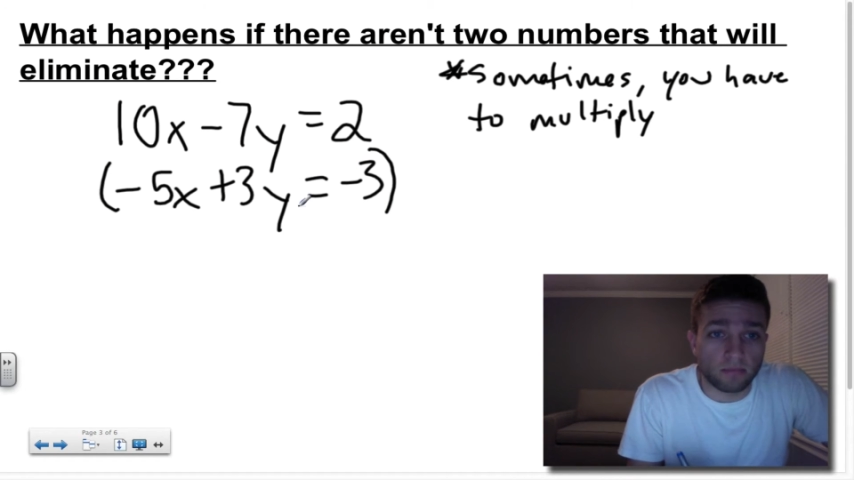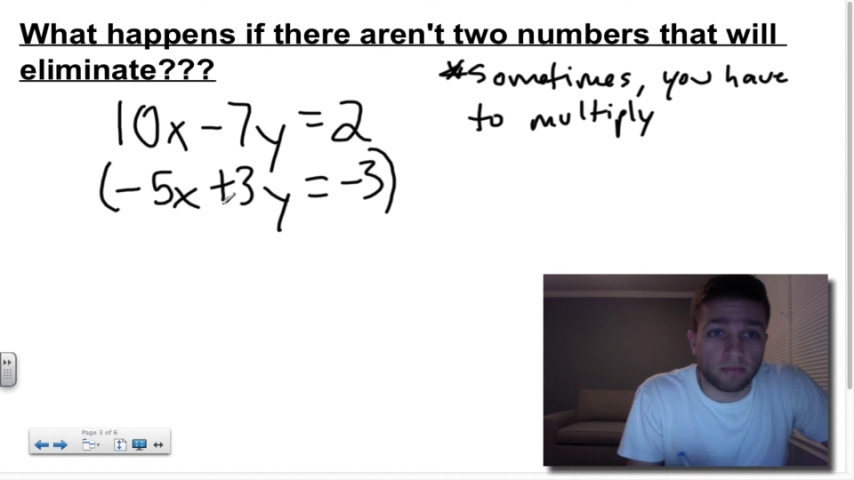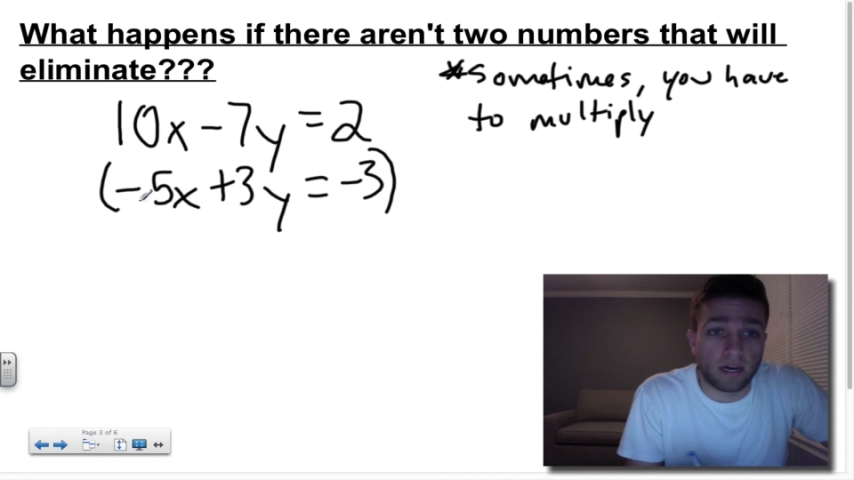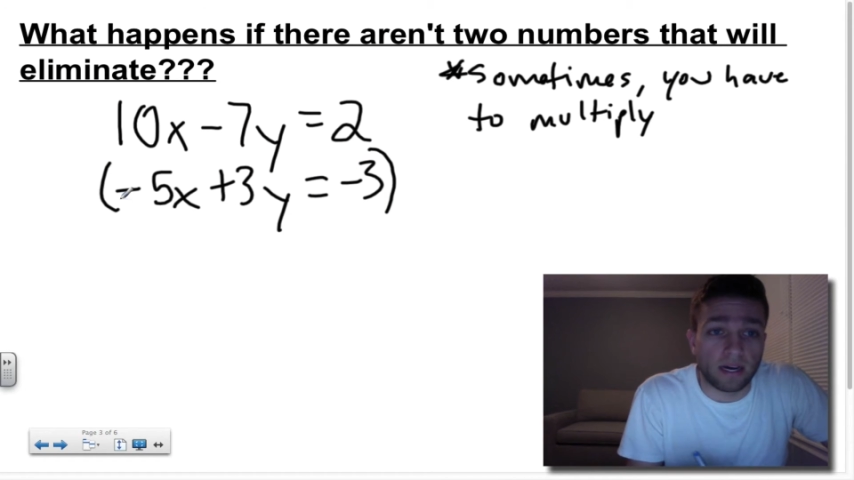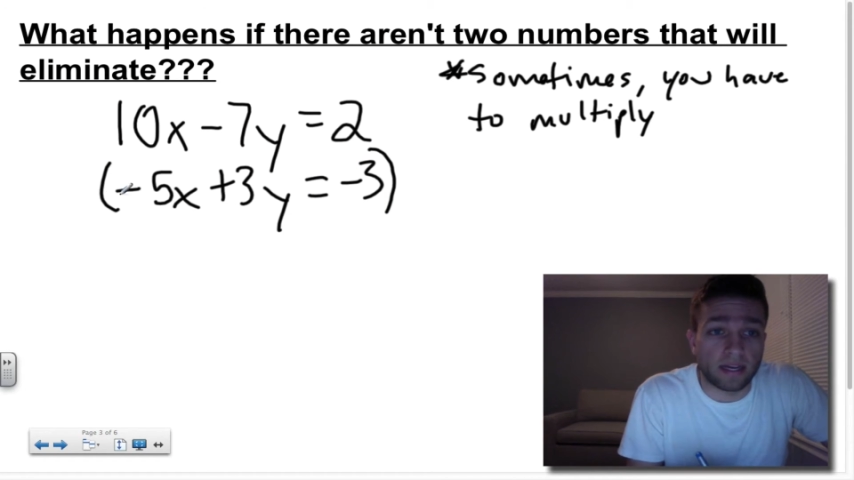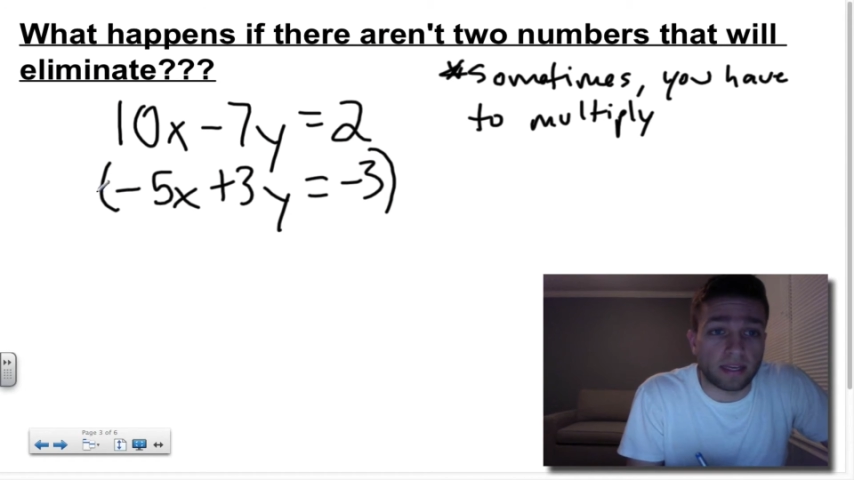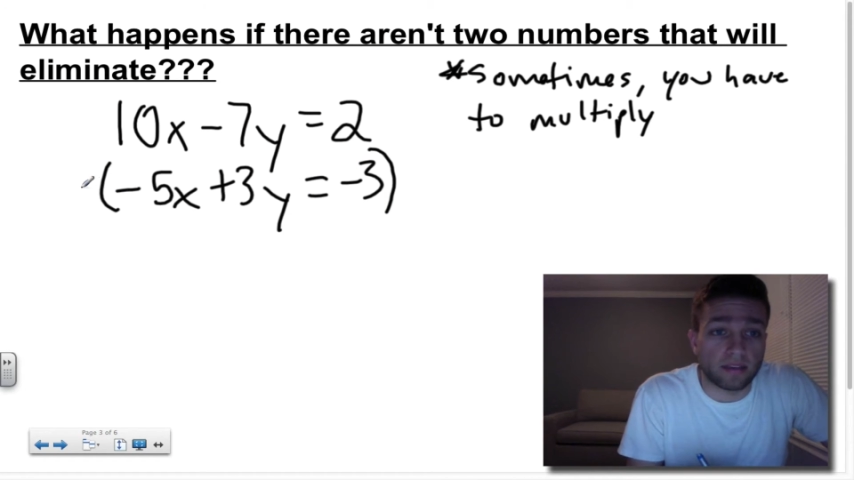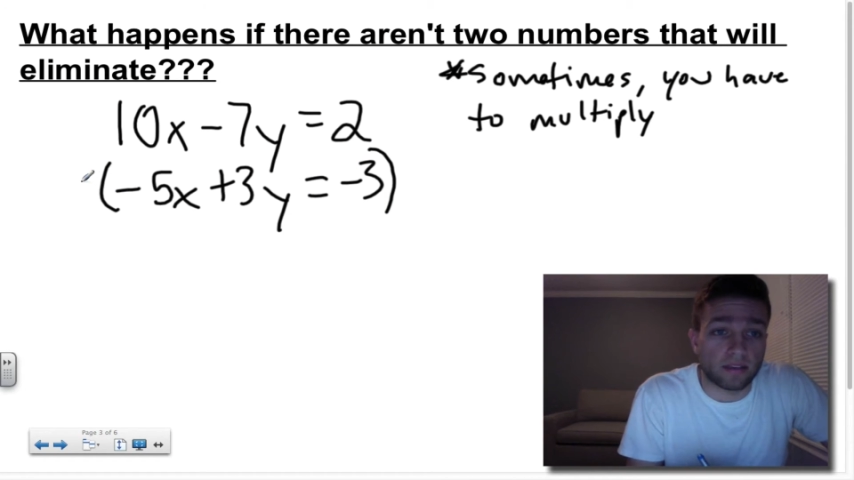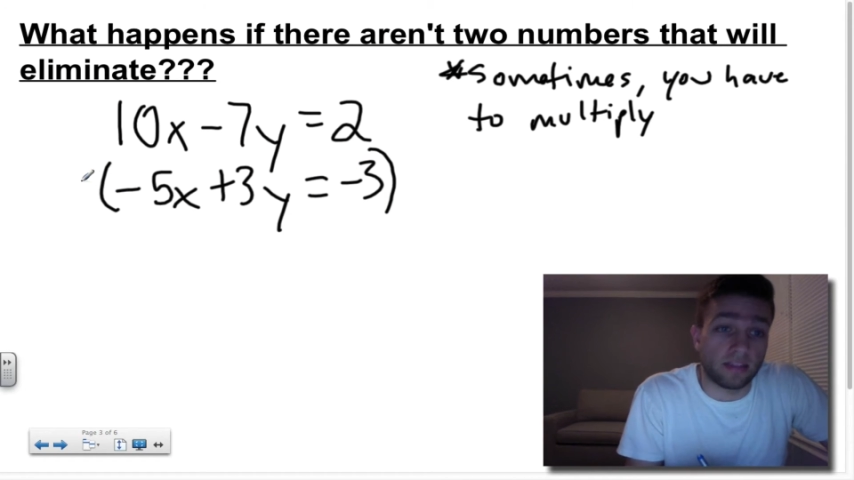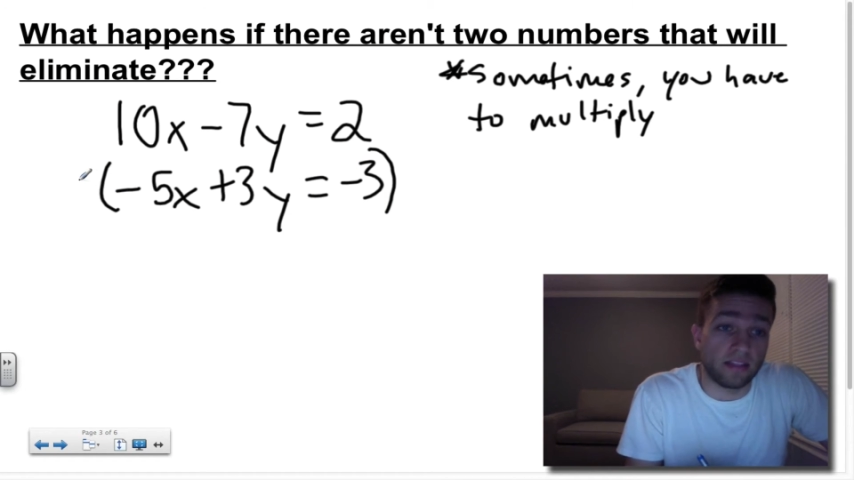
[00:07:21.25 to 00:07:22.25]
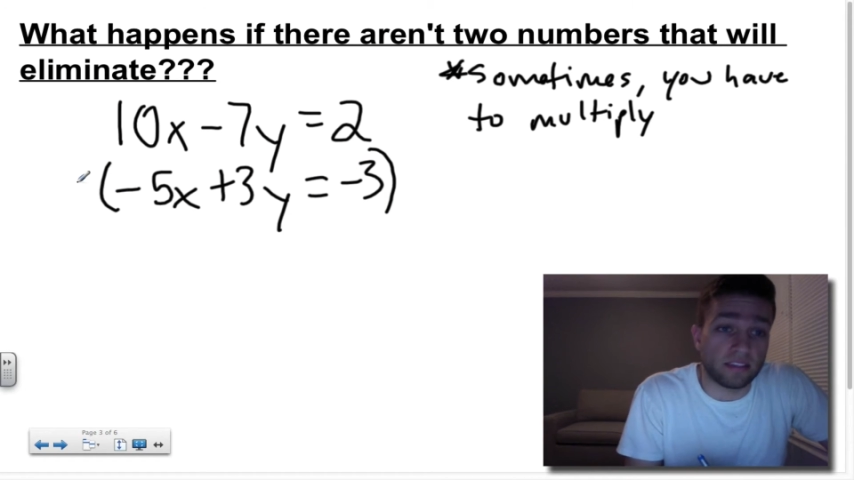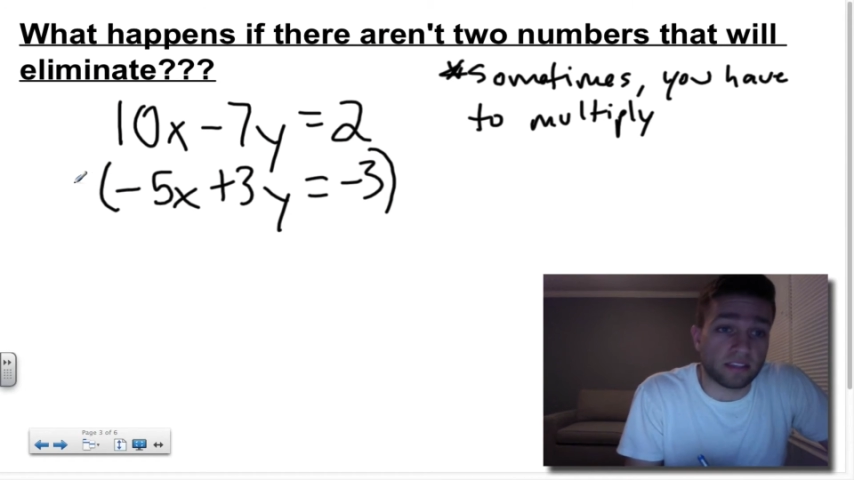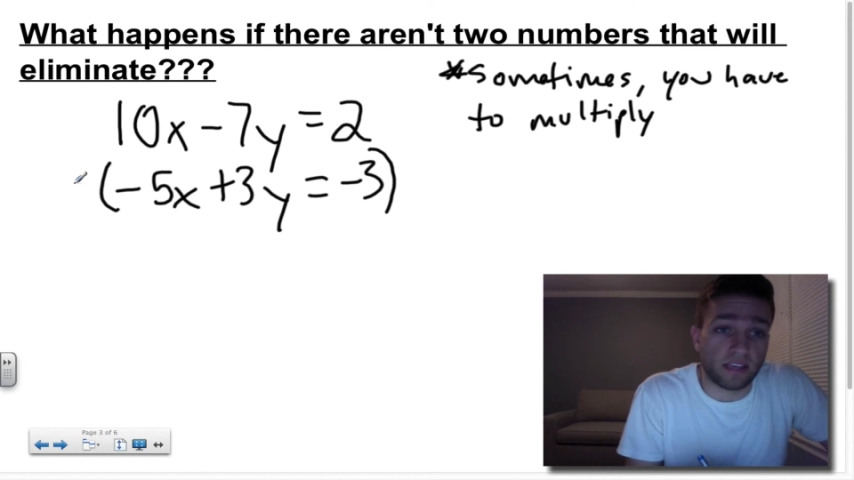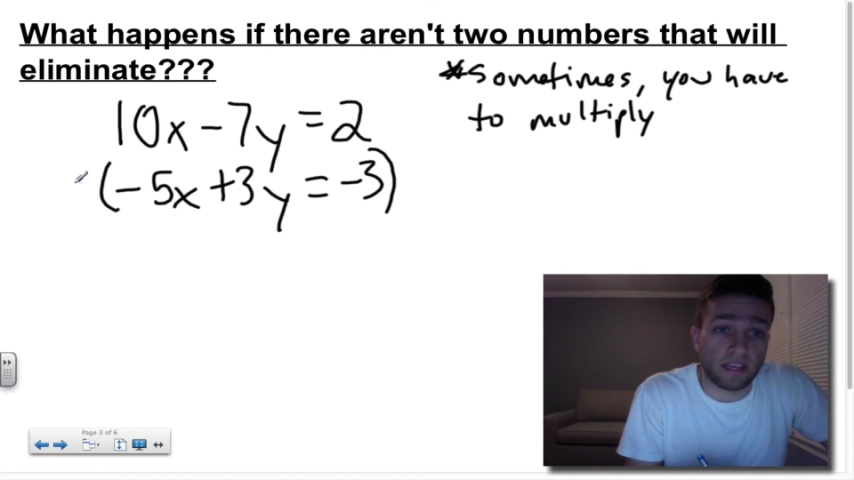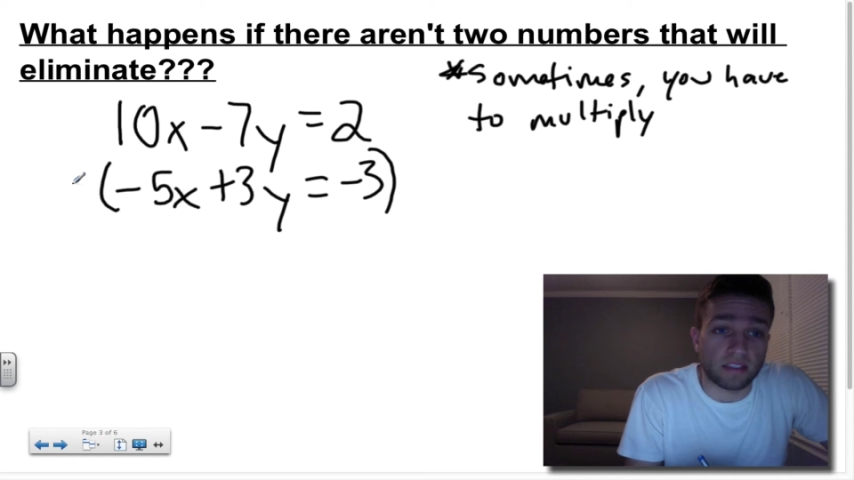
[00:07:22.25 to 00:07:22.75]
by, in this
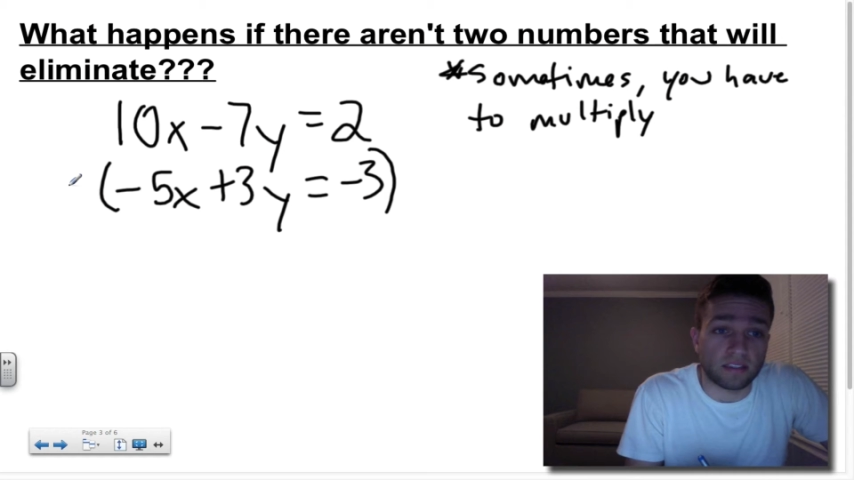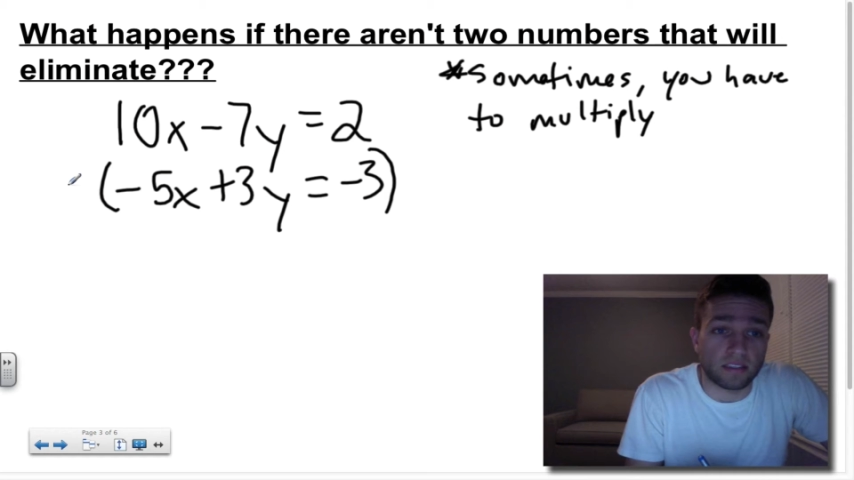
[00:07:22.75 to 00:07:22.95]
case,